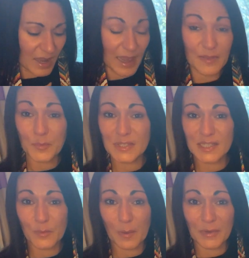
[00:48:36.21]
And then we'll
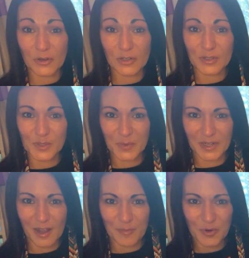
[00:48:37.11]
see what miracles want
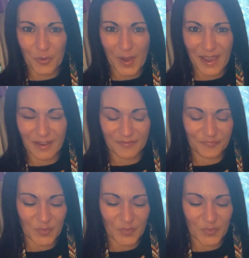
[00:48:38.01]
to come your way,